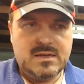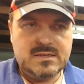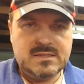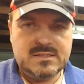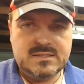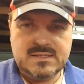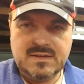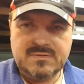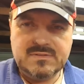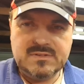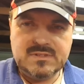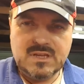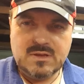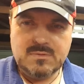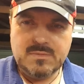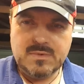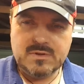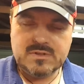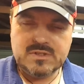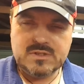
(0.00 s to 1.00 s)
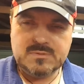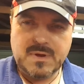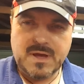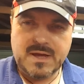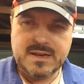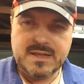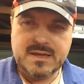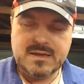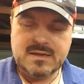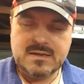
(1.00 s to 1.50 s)
17mm
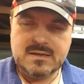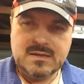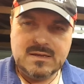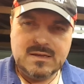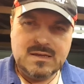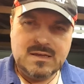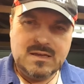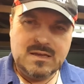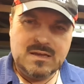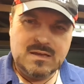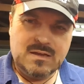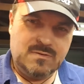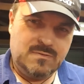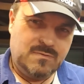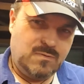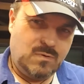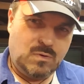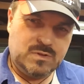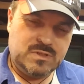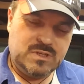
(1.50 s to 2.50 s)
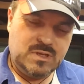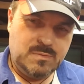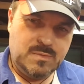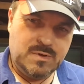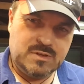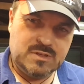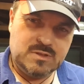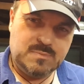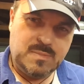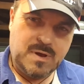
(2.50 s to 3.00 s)
spanner,
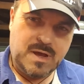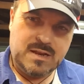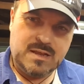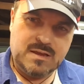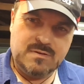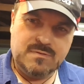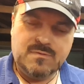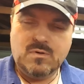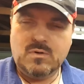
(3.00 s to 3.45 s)
14mm spanner,